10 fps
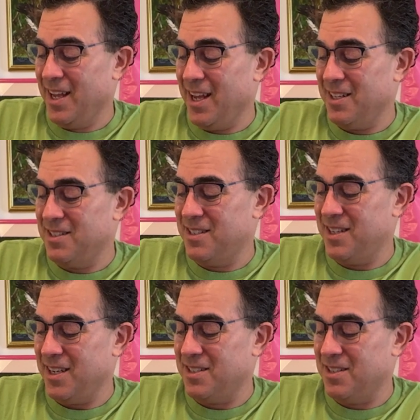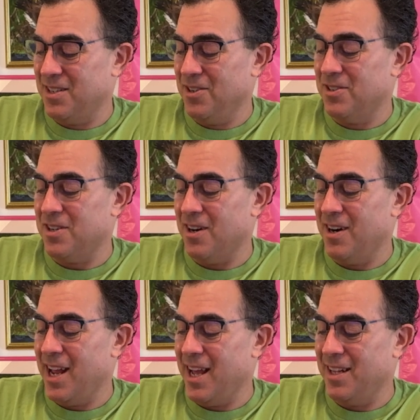And 6, your turn
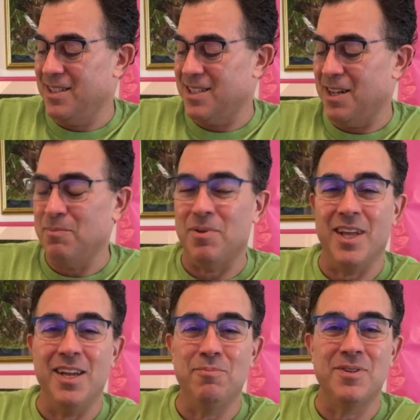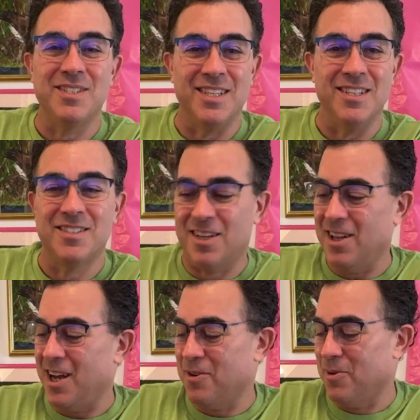ends and play proceeds
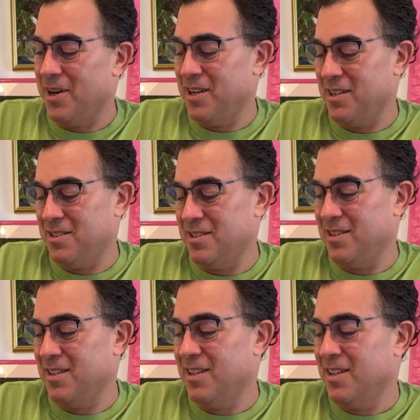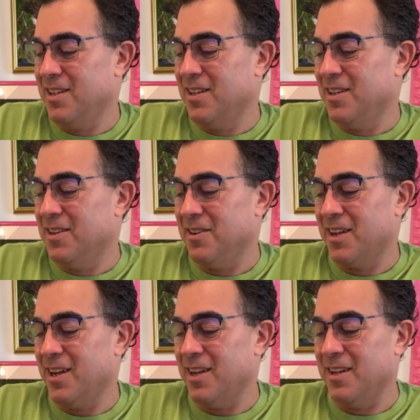clockwise.
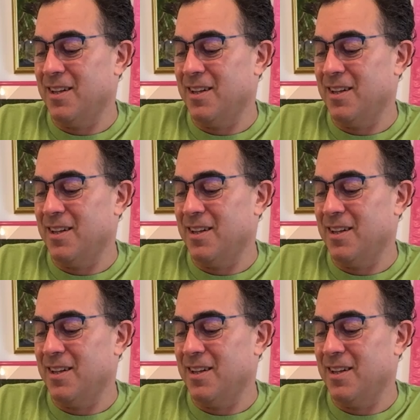Okay.